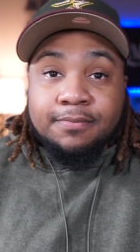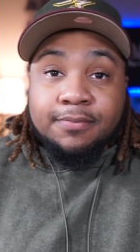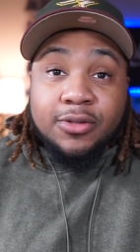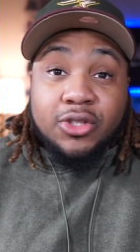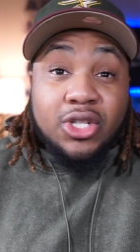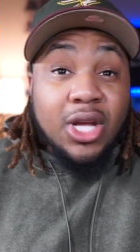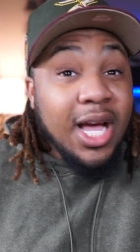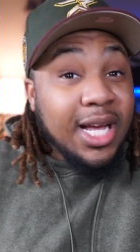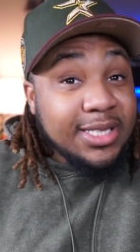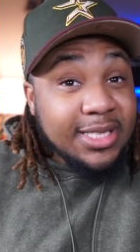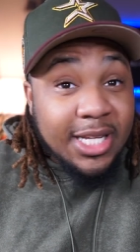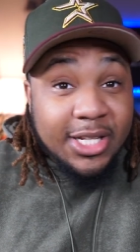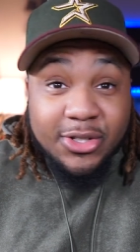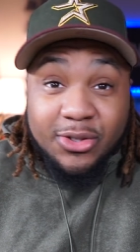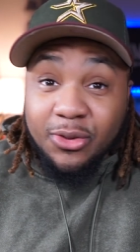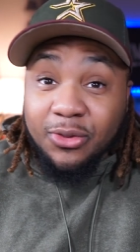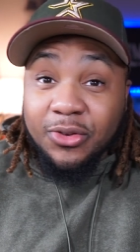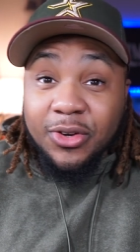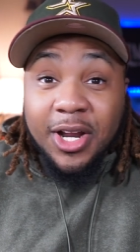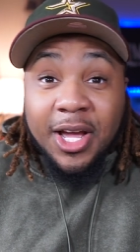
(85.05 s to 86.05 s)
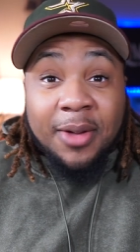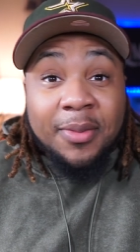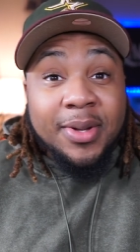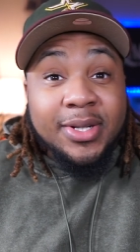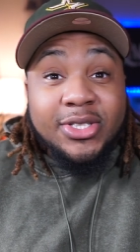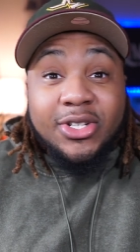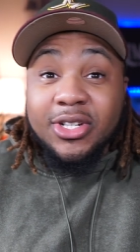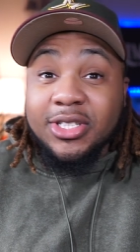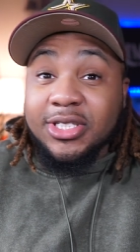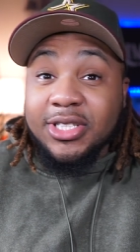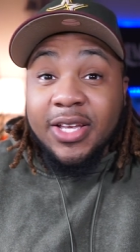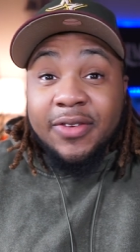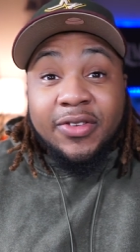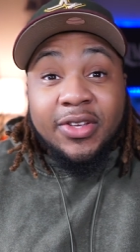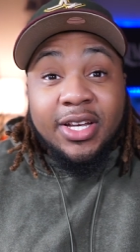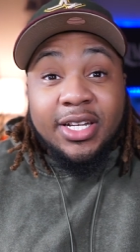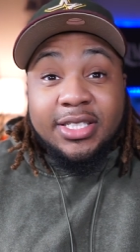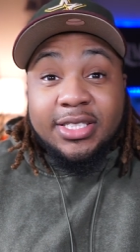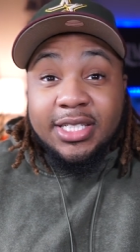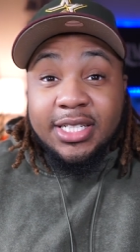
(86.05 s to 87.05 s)
So yeah, stay tuned for that, man. Start saving
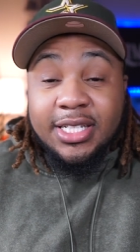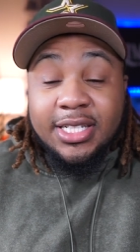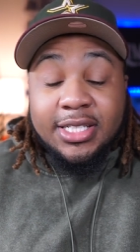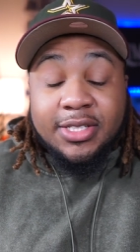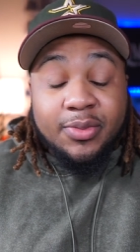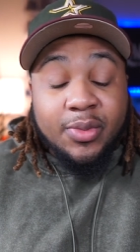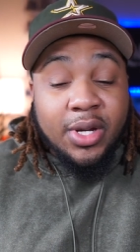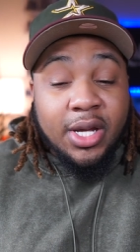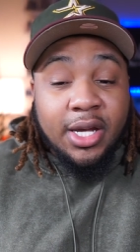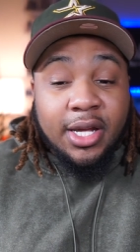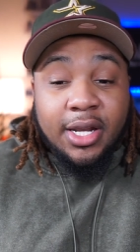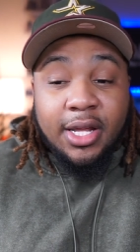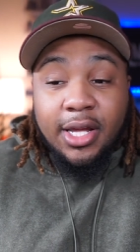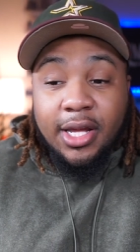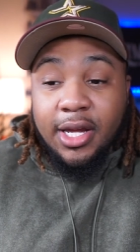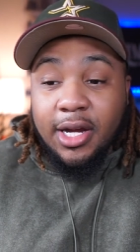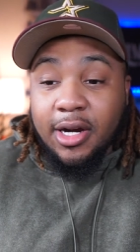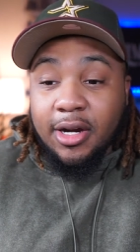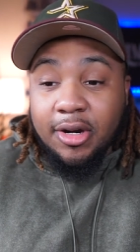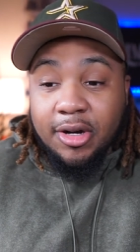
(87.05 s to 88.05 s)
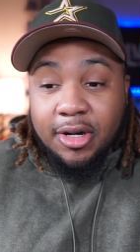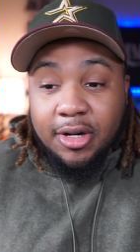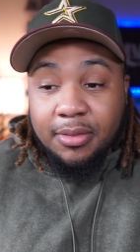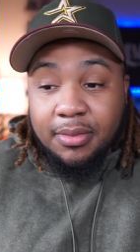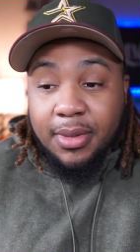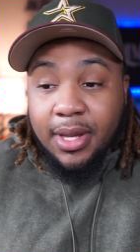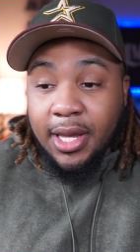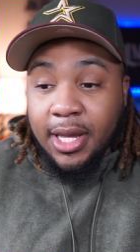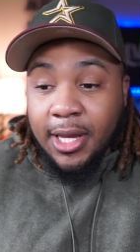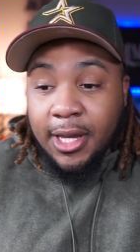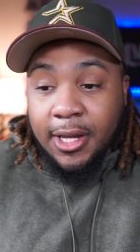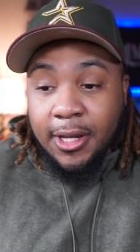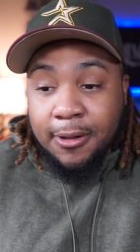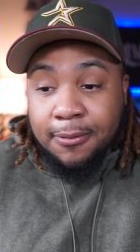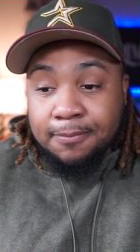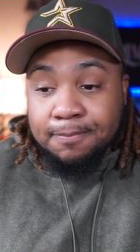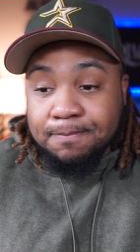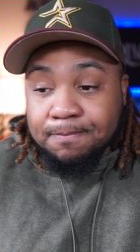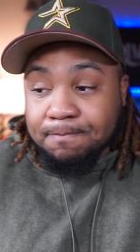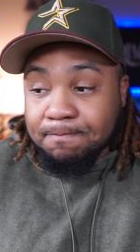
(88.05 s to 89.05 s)
your cheese, man.
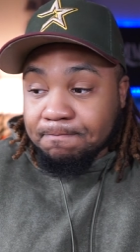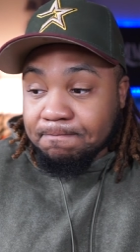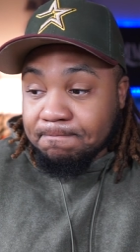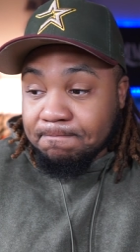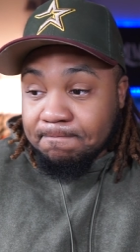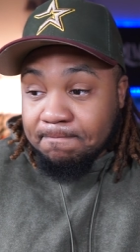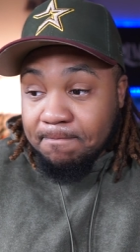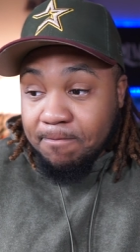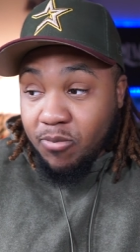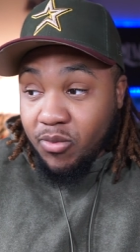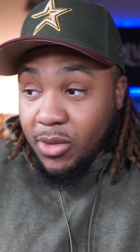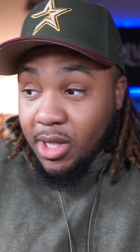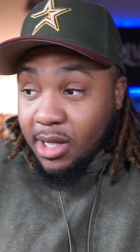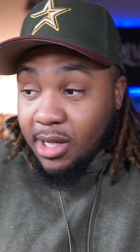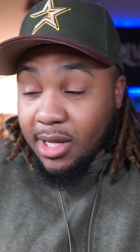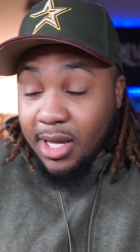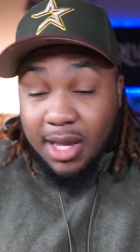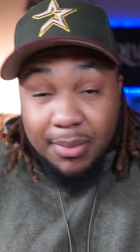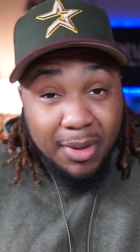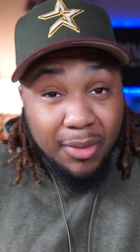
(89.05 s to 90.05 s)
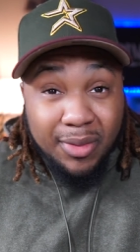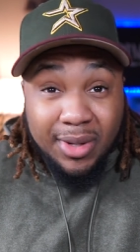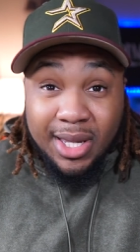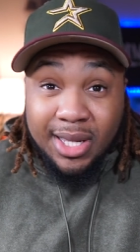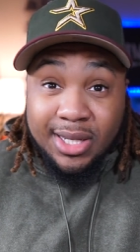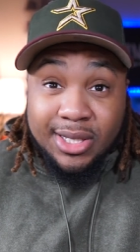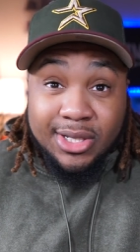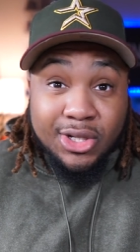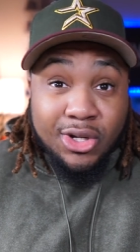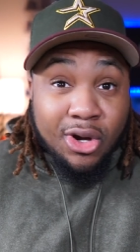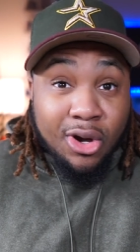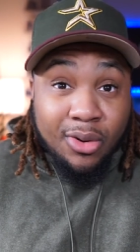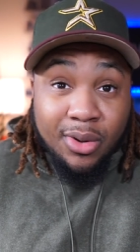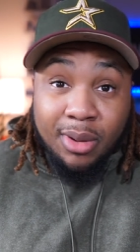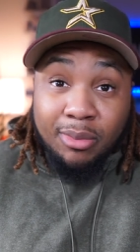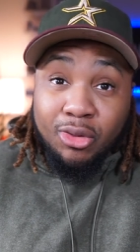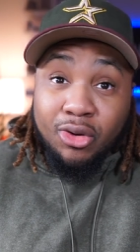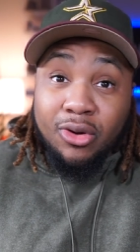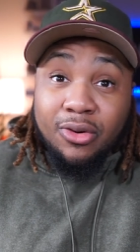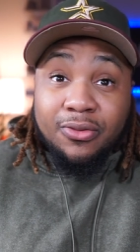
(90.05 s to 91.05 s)
And yeah, man, we're getting this going.
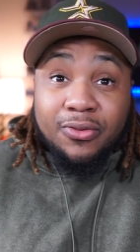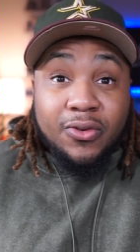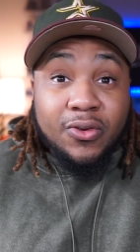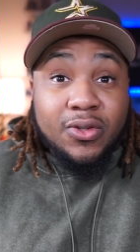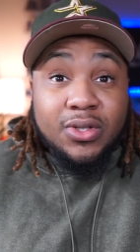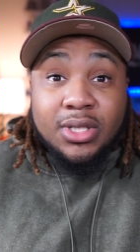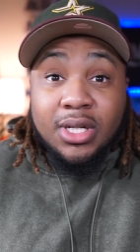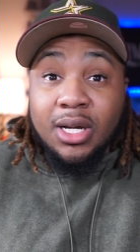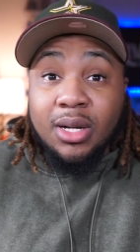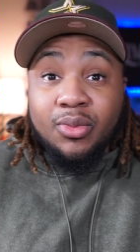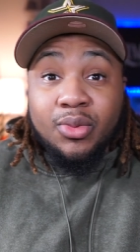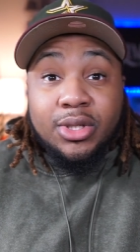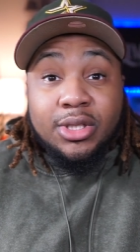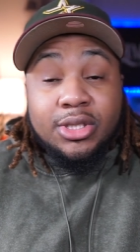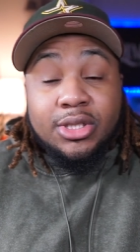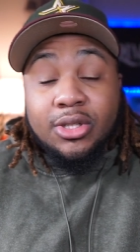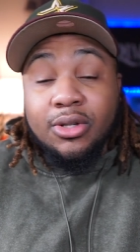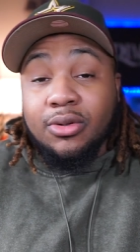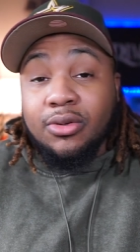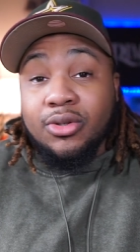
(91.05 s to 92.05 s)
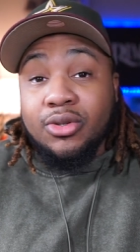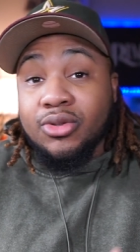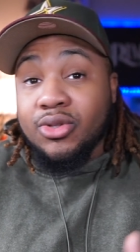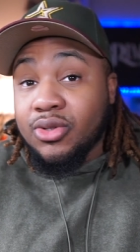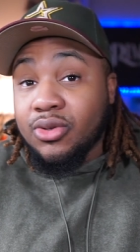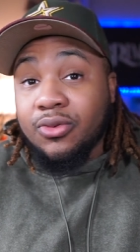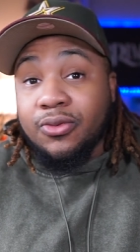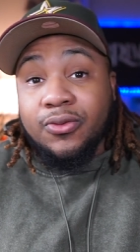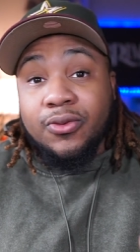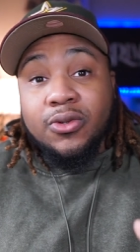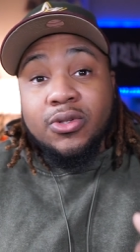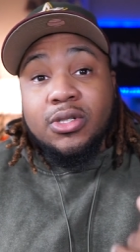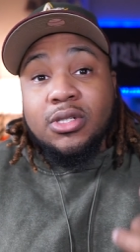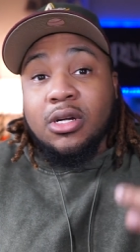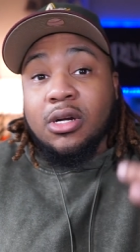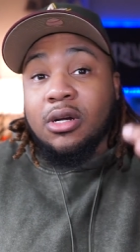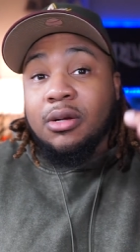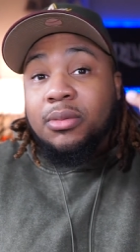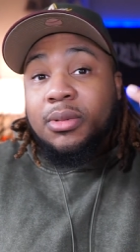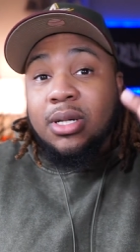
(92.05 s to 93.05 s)
I'm going full time with it. So YouTube full
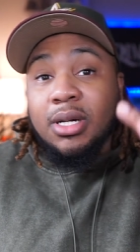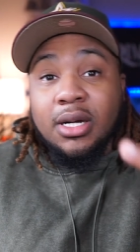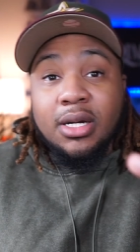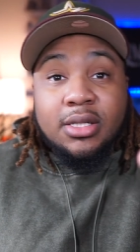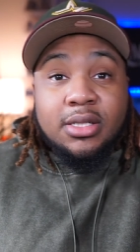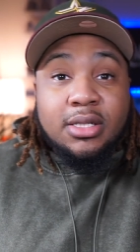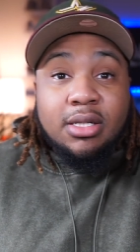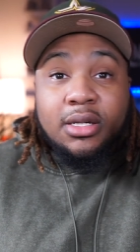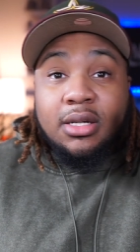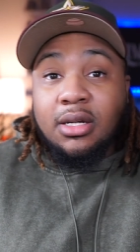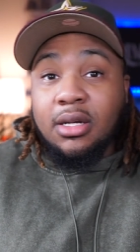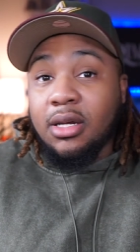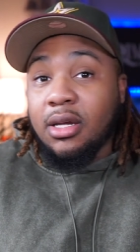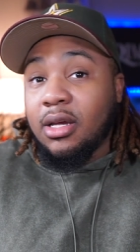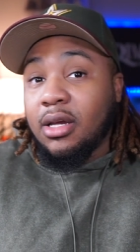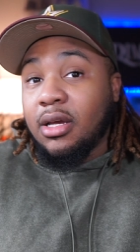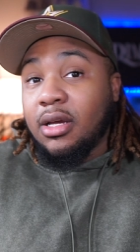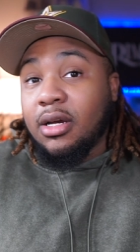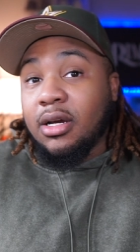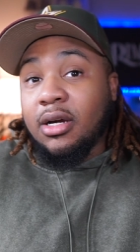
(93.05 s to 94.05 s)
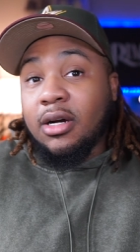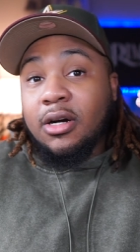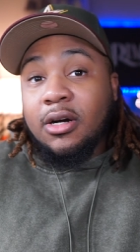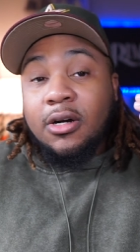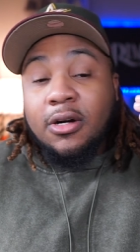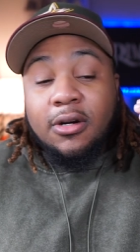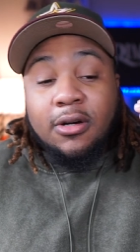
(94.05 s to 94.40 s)
time content, you